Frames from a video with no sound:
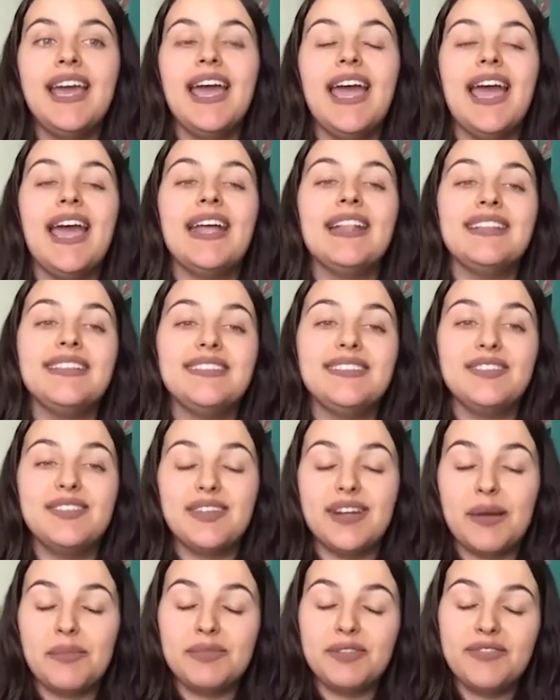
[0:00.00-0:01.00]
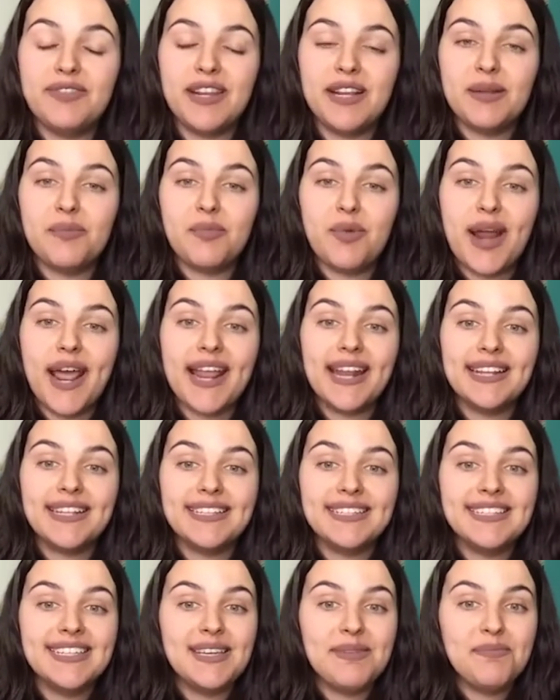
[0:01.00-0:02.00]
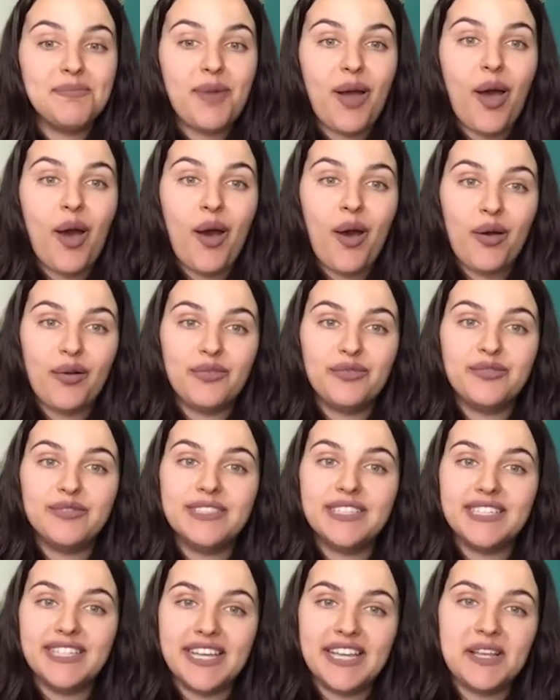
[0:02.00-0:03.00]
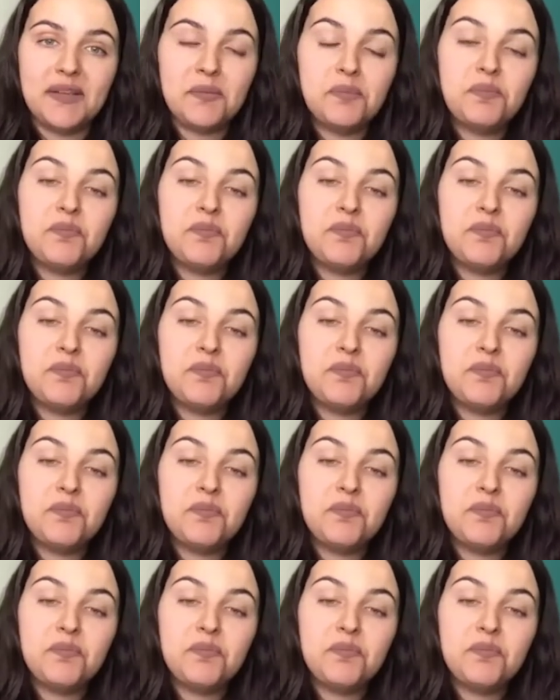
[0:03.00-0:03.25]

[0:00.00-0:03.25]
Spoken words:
and this is your Captivating Brand tip of the day.